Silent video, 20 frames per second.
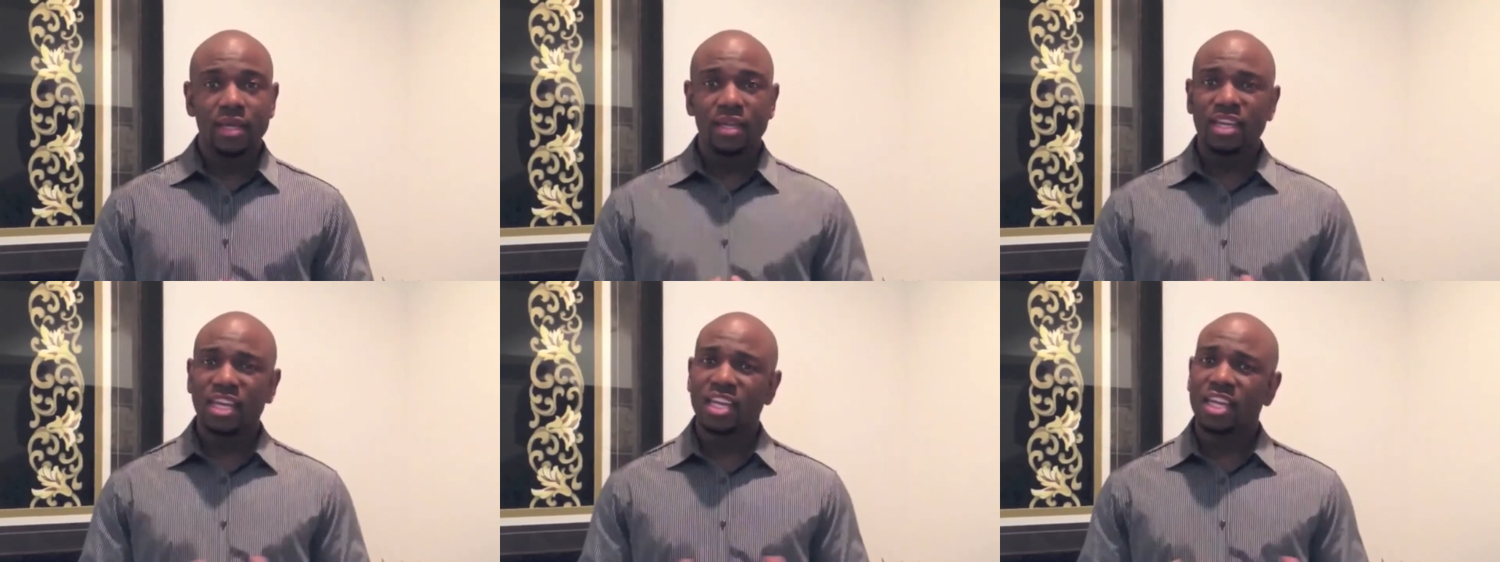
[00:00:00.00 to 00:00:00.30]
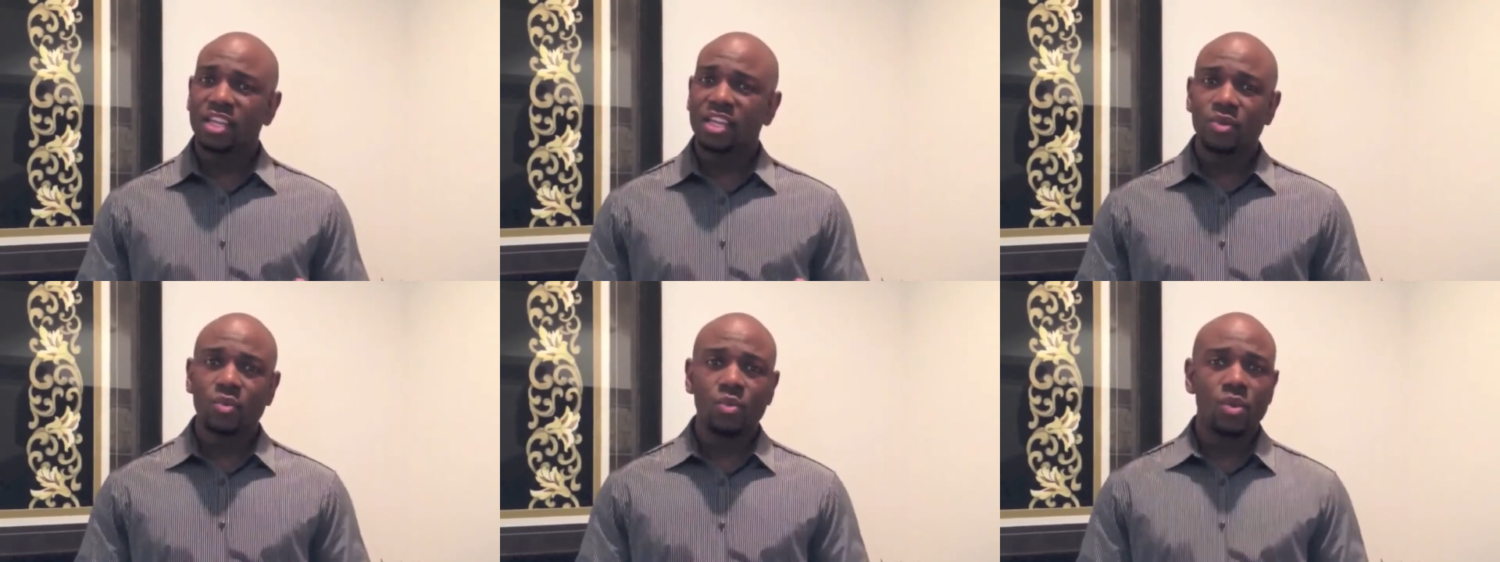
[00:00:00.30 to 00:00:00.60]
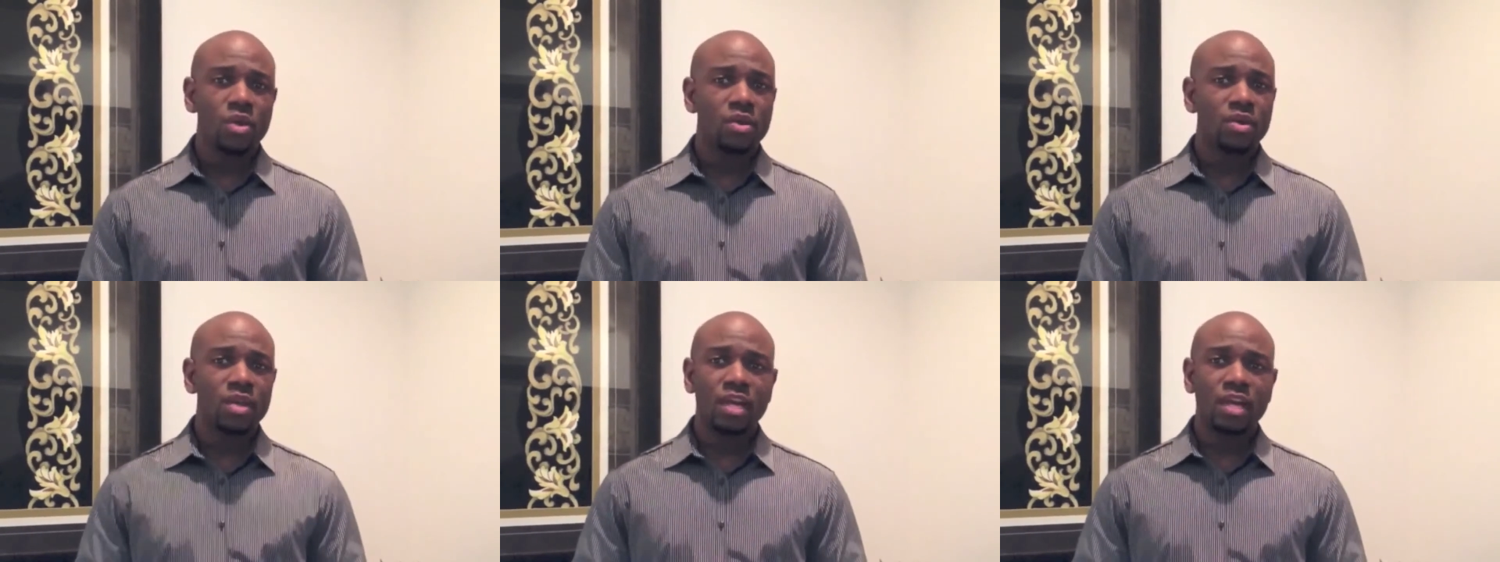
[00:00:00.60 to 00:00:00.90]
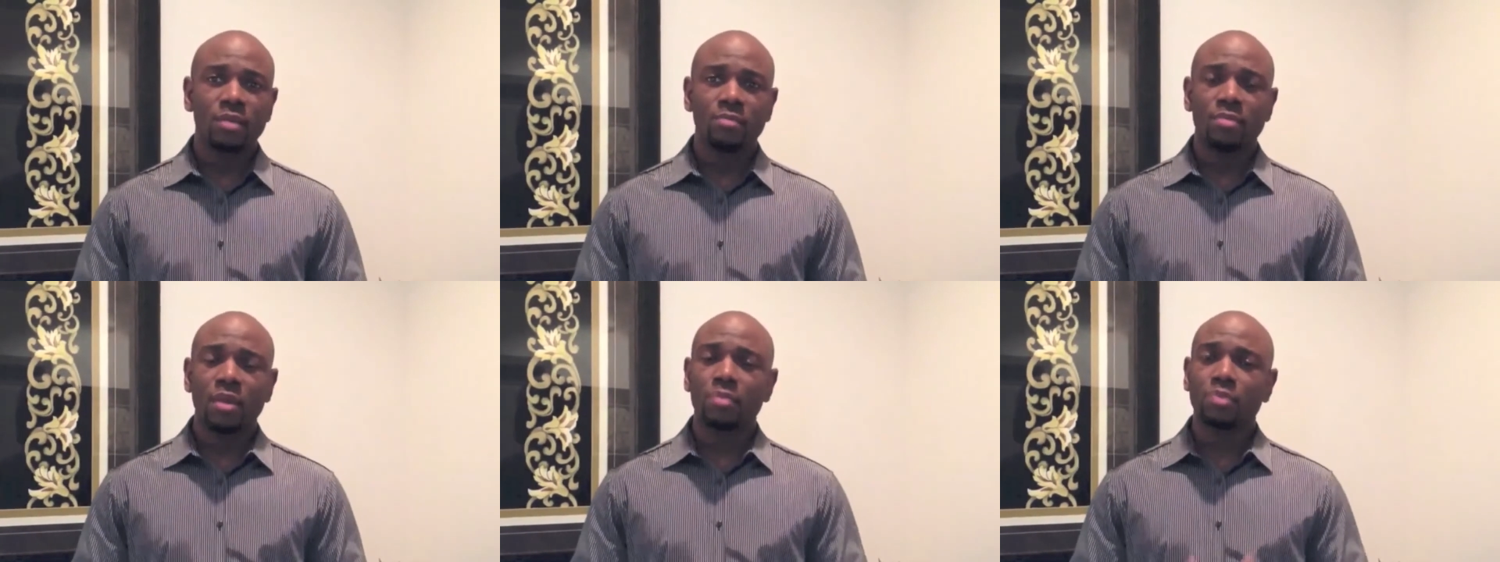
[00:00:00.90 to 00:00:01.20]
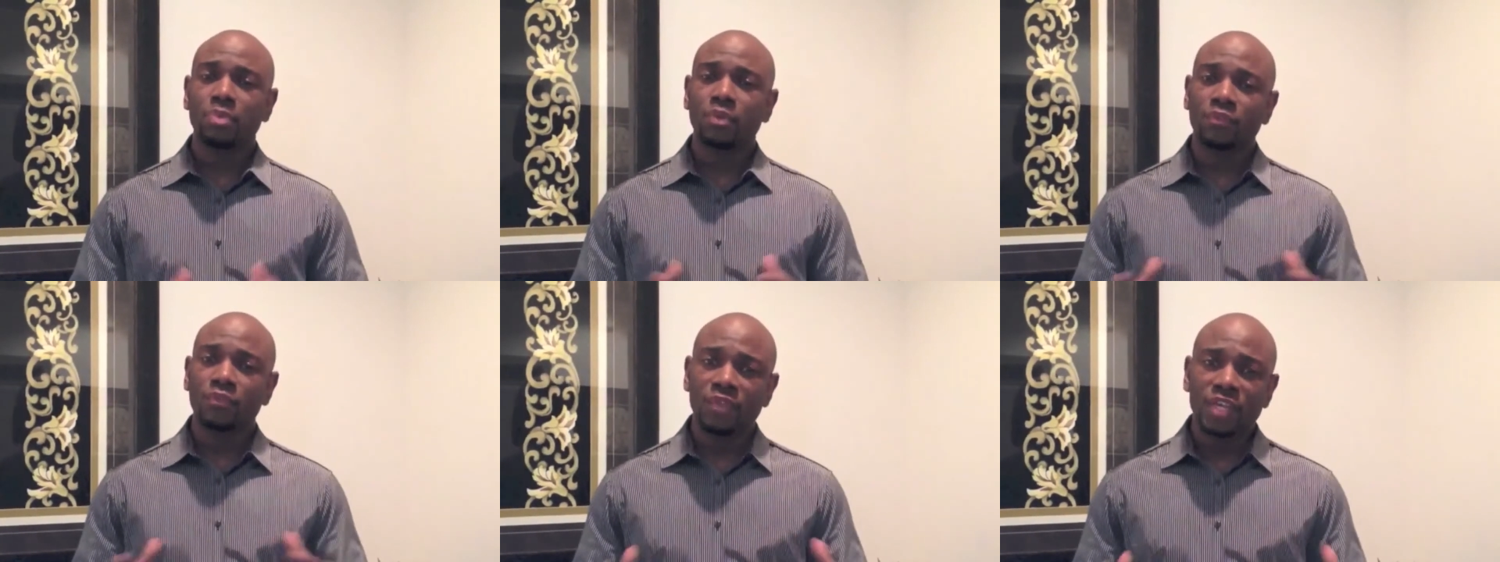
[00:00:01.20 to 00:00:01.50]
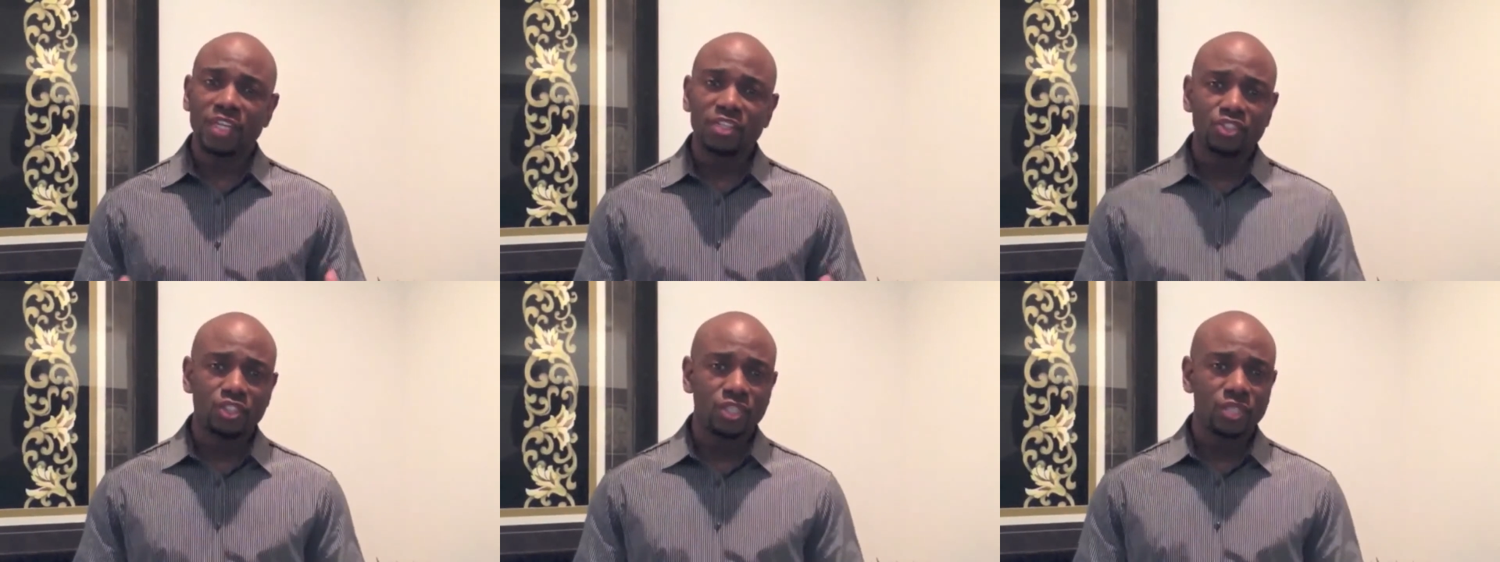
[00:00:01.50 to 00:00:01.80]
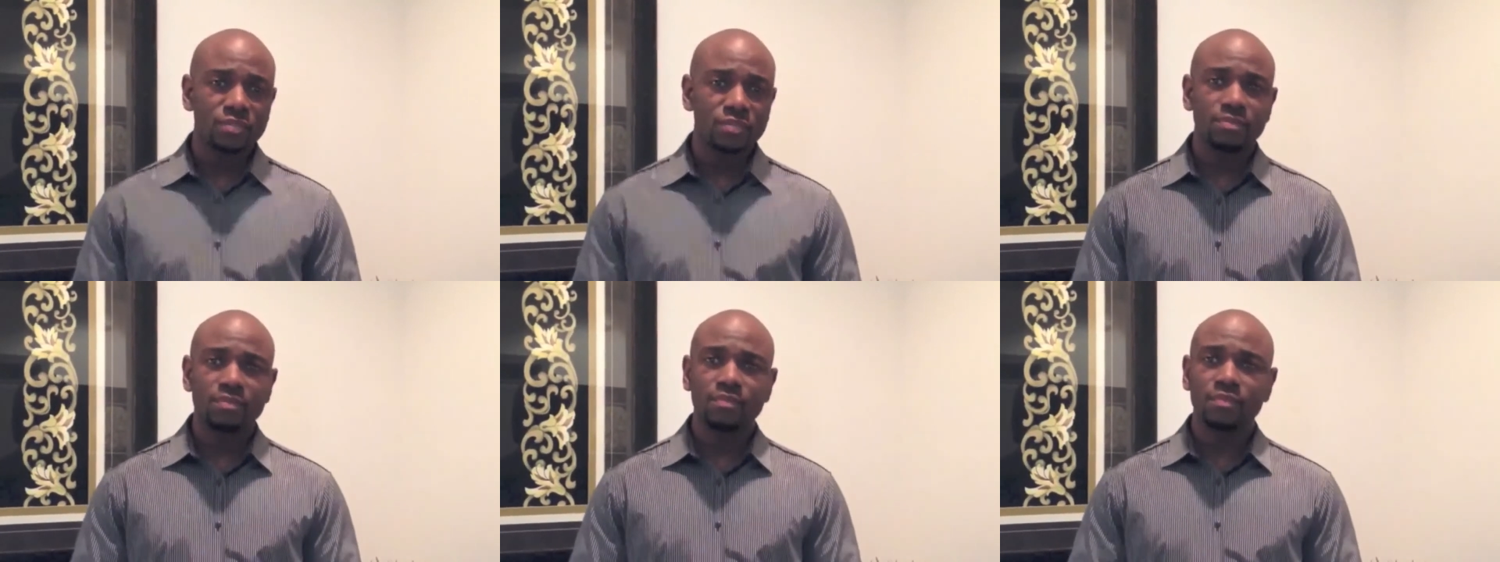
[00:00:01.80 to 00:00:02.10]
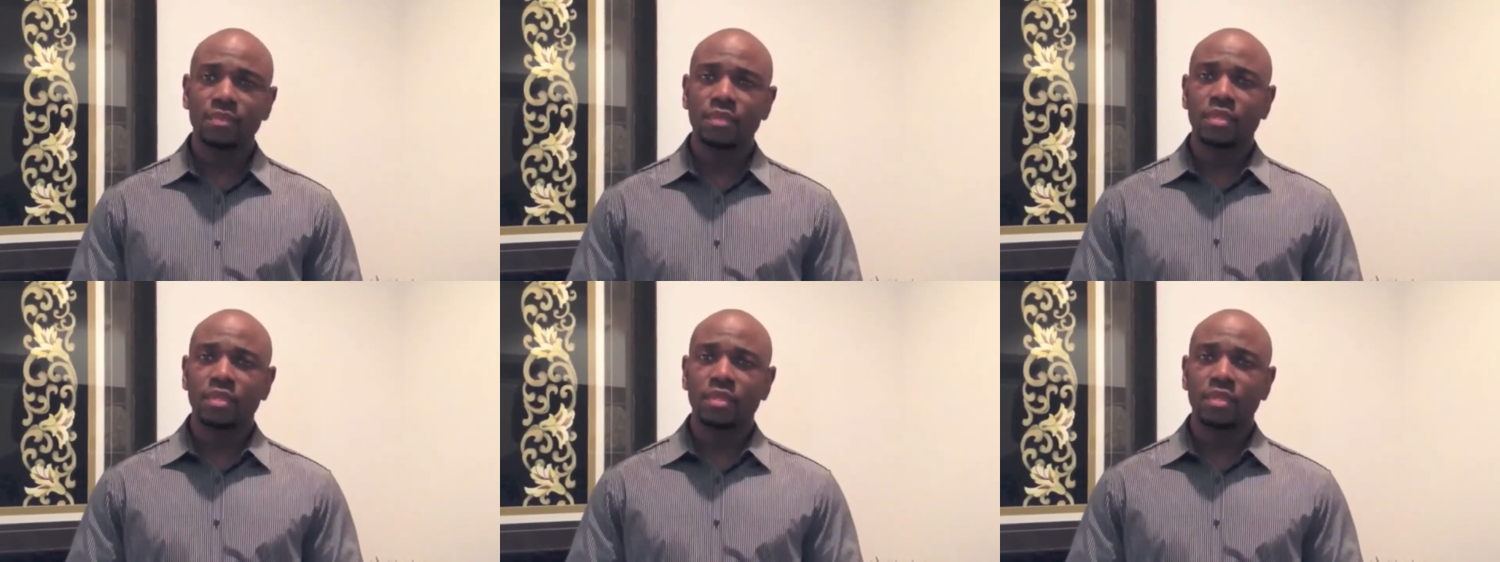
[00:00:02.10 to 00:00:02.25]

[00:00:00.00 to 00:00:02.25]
Getting the word out about prevention,